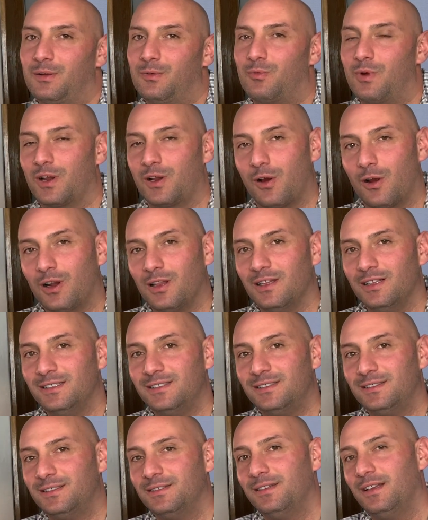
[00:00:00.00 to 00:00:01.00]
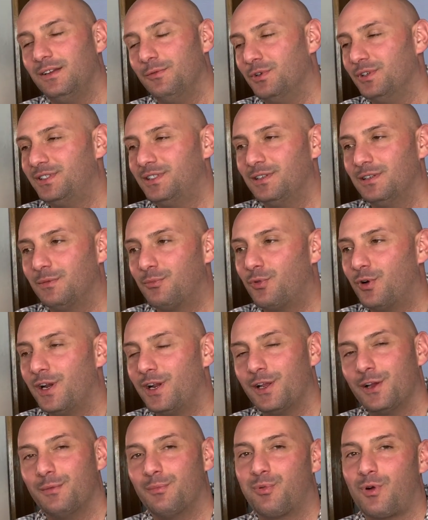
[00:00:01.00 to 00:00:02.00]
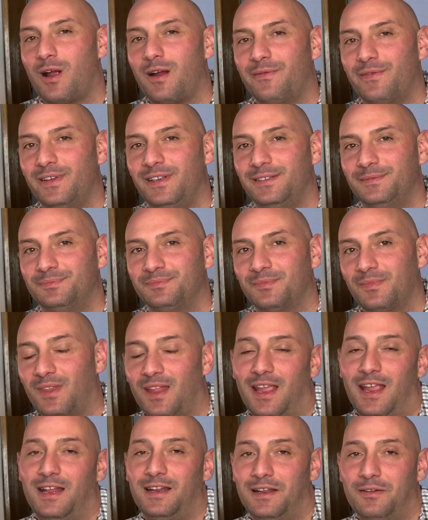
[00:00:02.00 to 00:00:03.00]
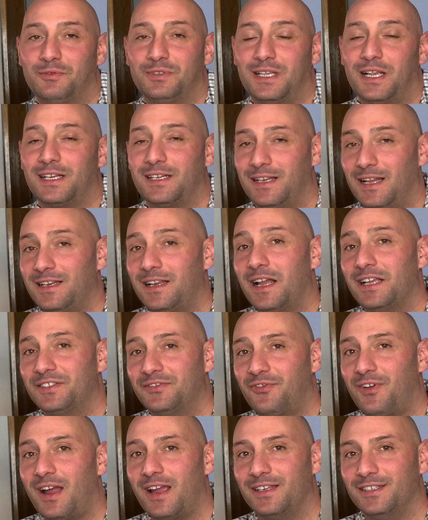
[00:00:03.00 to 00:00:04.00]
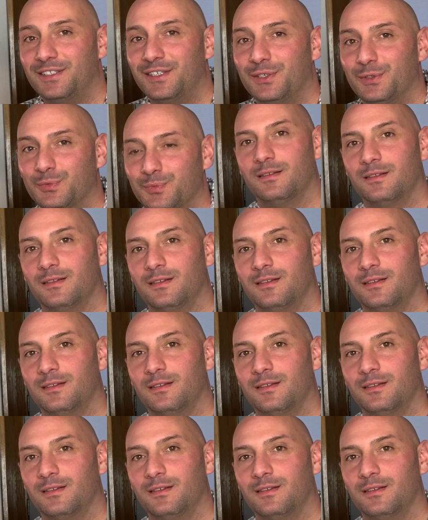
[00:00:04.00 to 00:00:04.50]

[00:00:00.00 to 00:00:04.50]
Regardless, it was still a pretty good profit, and it was like a nice find too.